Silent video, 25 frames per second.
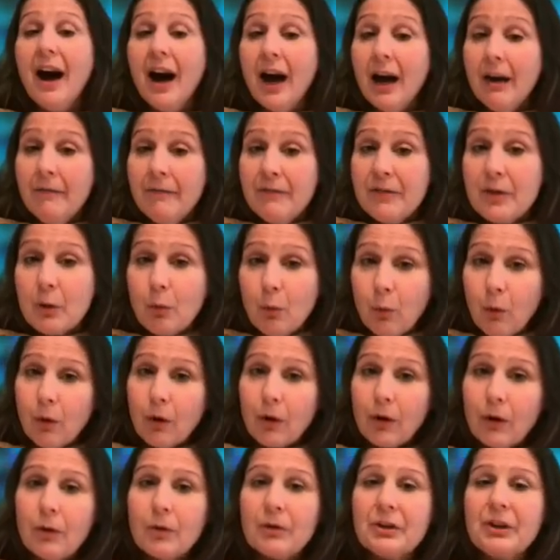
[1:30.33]
of the
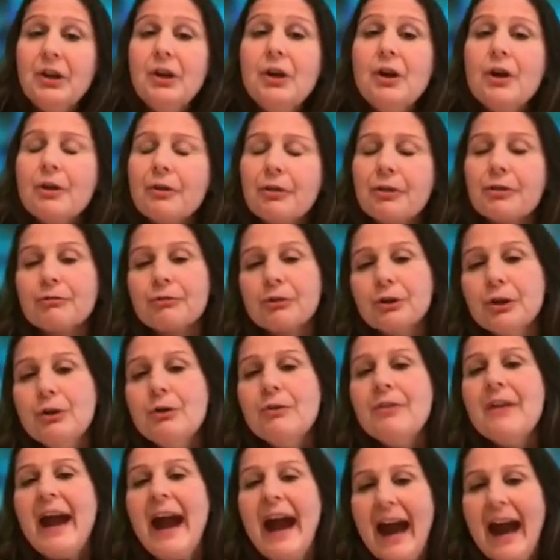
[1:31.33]
world
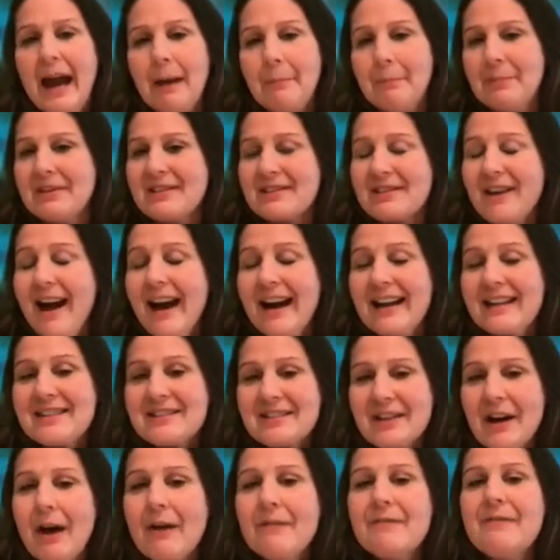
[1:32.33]
through the
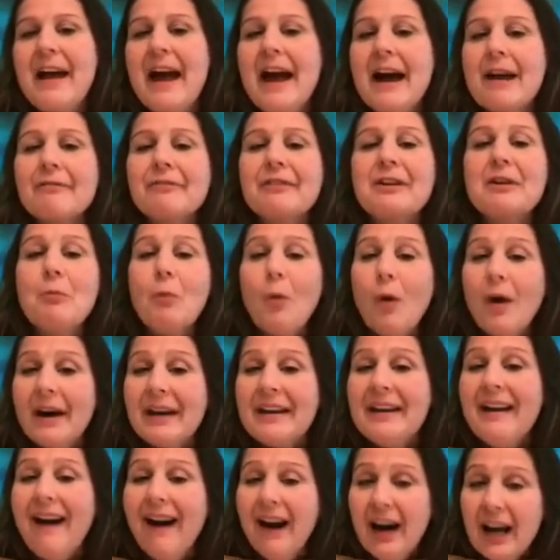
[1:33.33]
appetites of
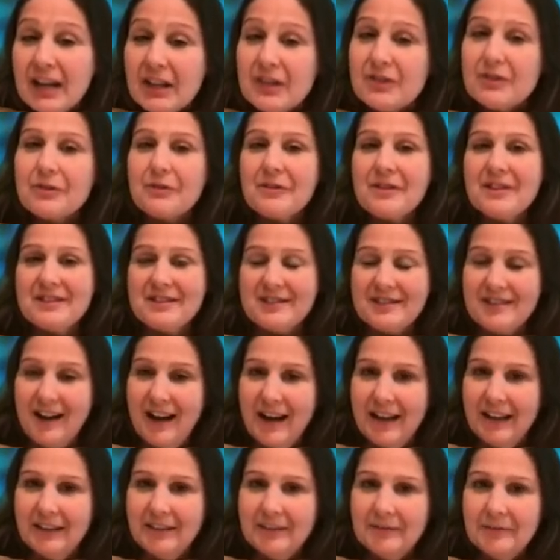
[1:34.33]
everyone under the
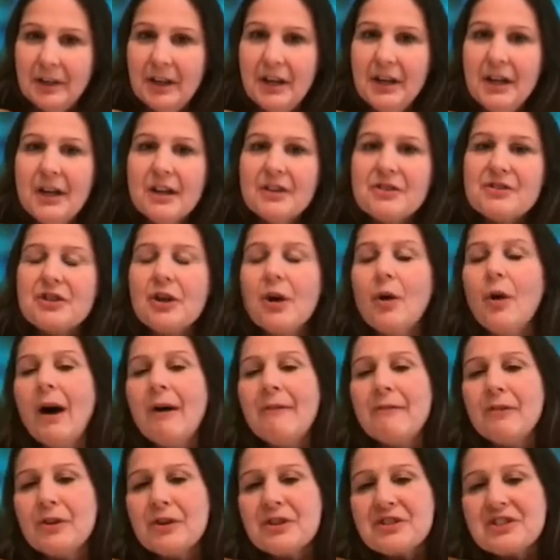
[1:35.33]
sun. So,
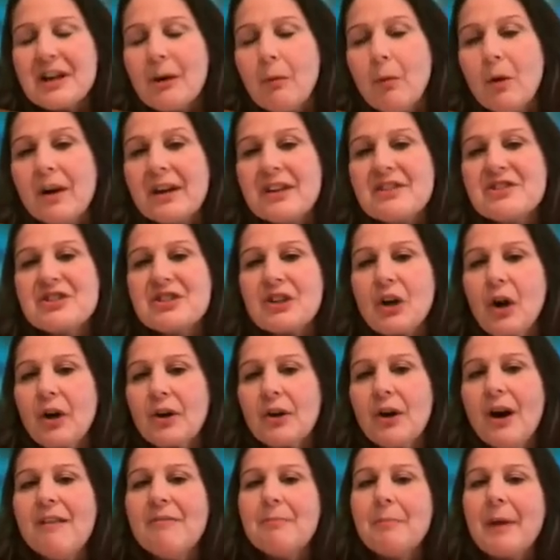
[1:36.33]
uh, first, I want to
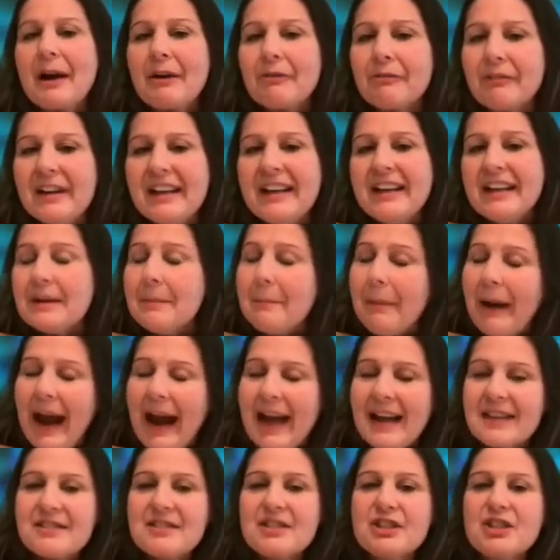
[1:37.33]
start off by reading a
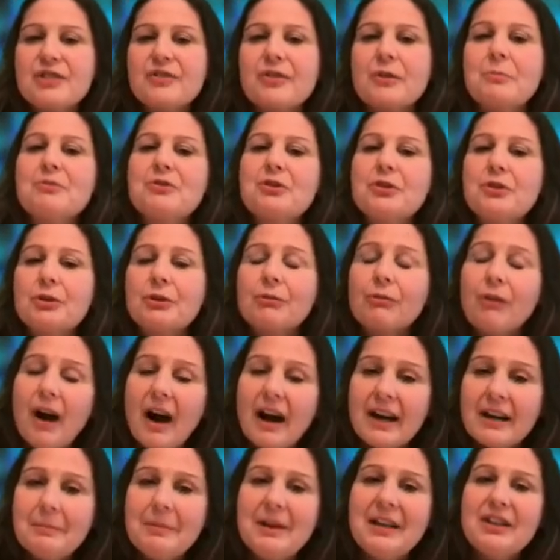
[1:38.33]
passage from
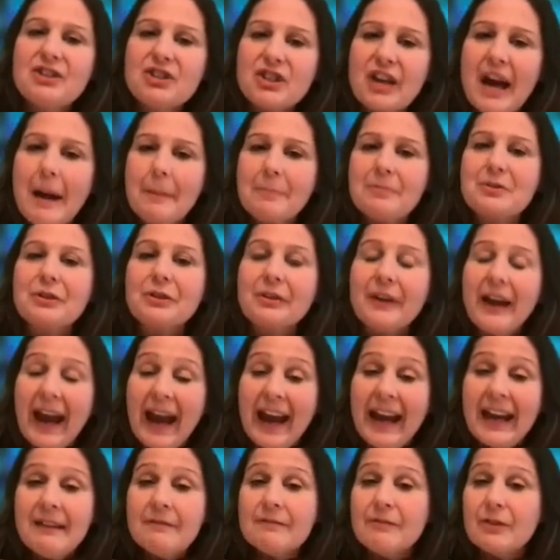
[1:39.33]
Deuteronomy chapter
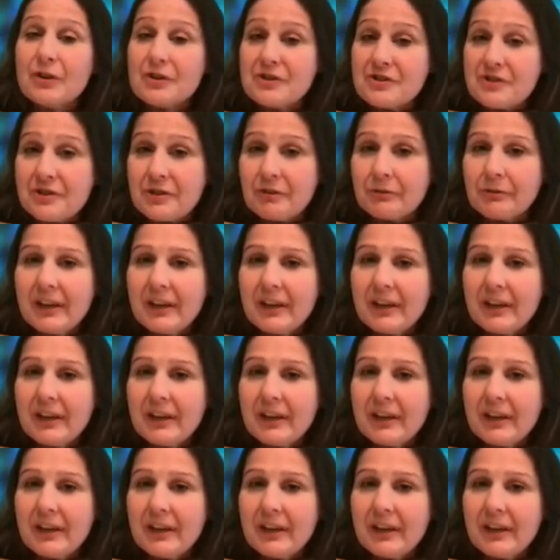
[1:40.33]
8, verse